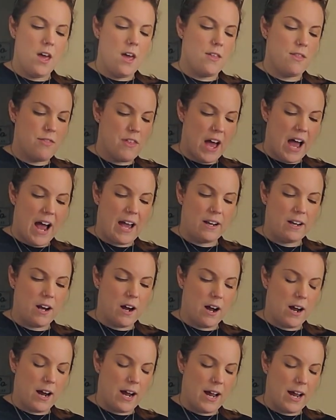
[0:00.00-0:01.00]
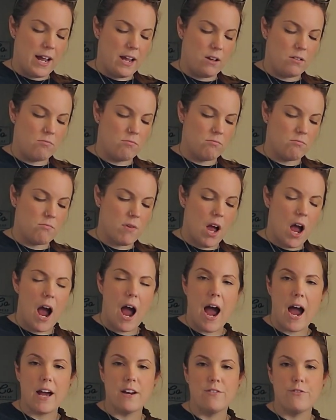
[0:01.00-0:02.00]
that I
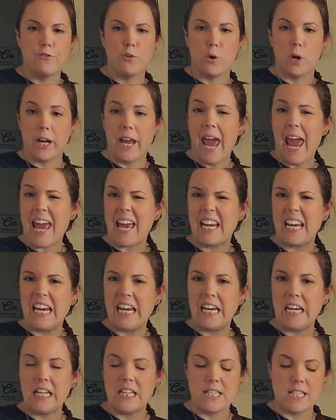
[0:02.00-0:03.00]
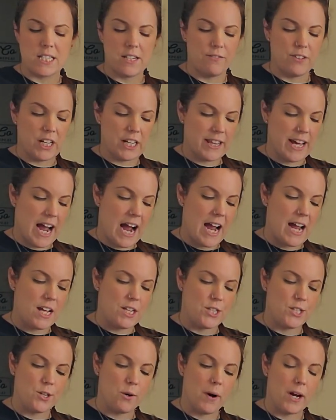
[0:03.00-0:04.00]
had for canning and stuff like that,
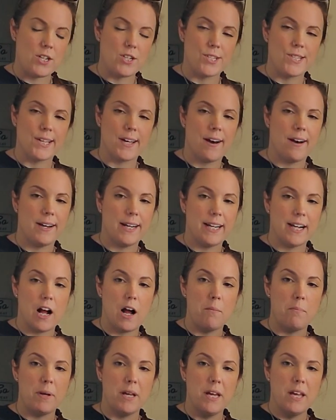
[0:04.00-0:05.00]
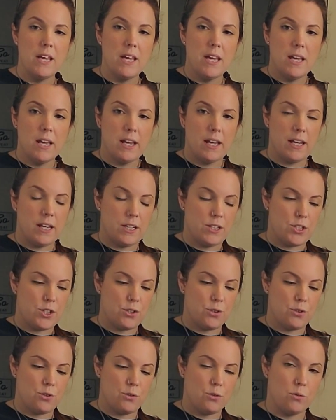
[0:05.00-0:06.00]
and so I just cut it up
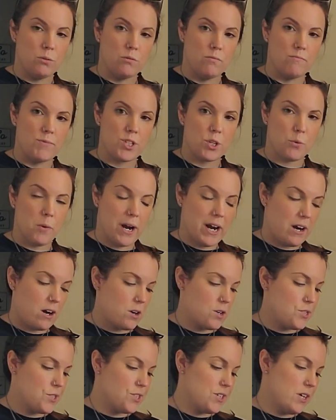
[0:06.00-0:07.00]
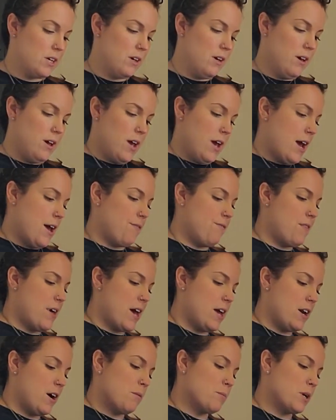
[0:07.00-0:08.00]
into squares, and then
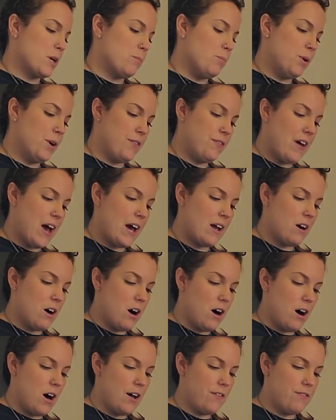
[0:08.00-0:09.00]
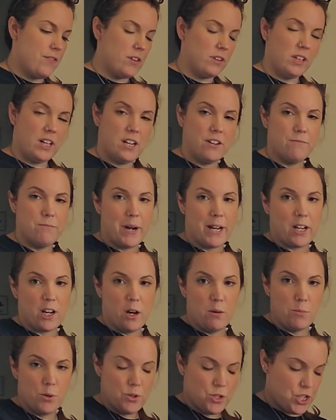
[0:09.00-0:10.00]
I'm gonna put that on the lid of my
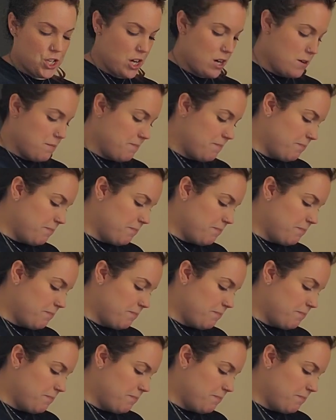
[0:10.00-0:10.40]
kombucha,